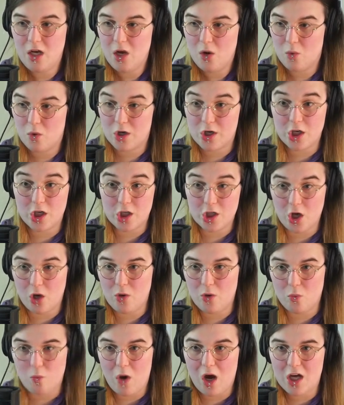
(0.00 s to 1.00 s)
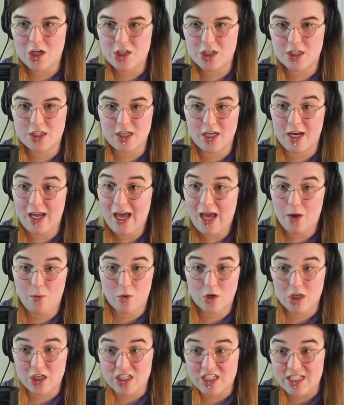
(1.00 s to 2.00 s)
We're going to go to Washington and
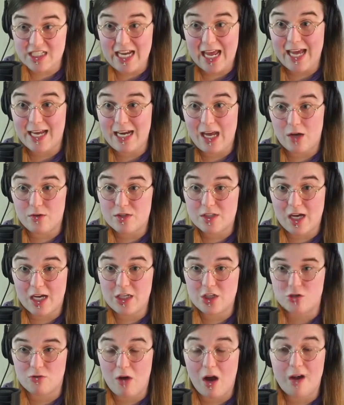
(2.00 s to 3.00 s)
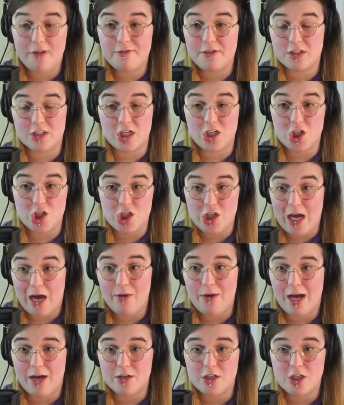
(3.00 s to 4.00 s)
we're going to stand outside your office and
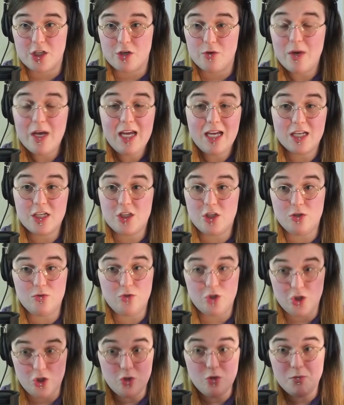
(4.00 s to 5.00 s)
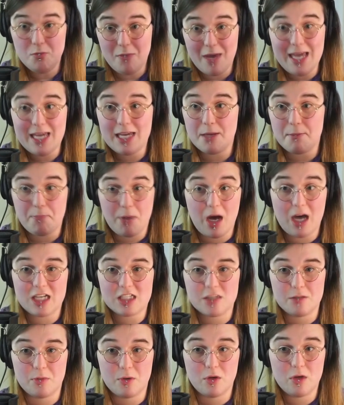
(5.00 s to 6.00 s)
shout at you until you make it
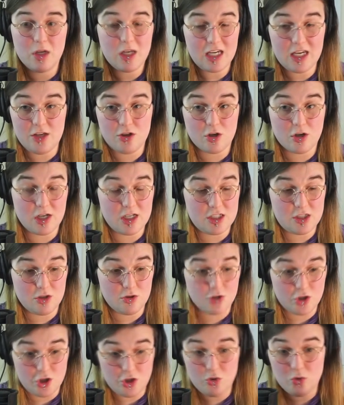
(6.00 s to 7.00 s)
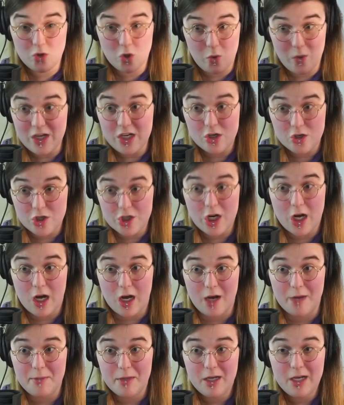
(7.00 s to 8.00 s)
possible, either until you quit your
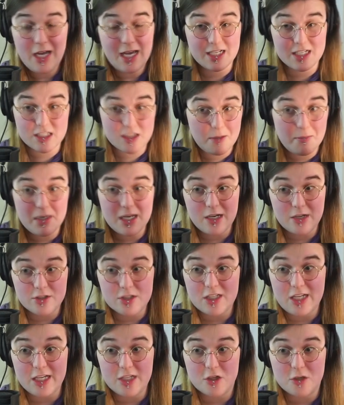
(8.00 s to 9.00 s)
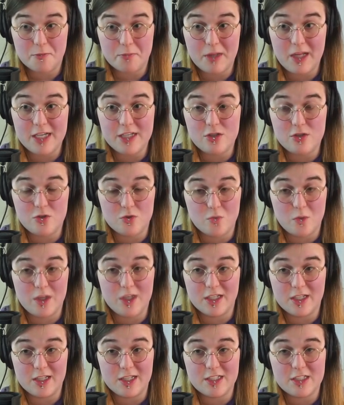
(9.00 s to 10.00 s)
job and somebody else takes your place who's
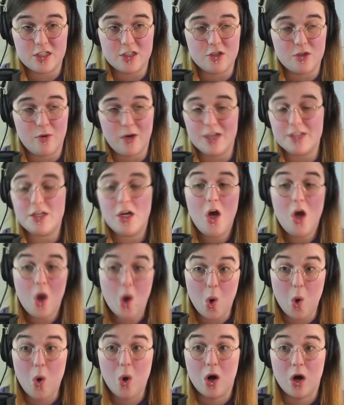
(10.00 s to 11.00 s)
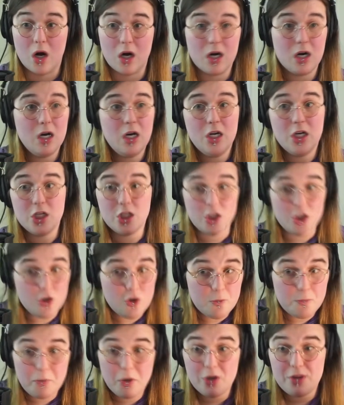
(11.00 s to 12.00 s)
willing to listen to us, or
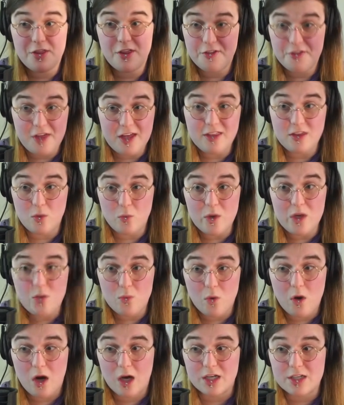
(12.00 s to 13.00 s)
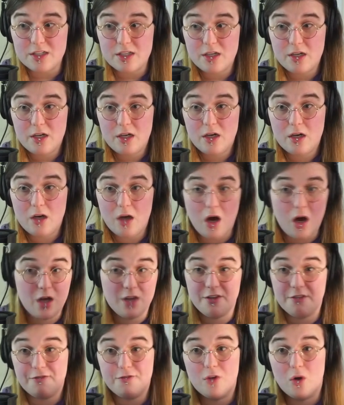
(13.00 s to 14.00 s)
you put the thing that we want
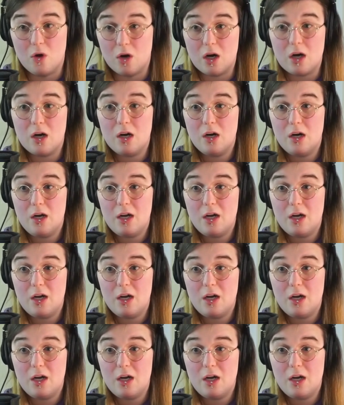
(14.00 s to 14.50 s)
on the floor.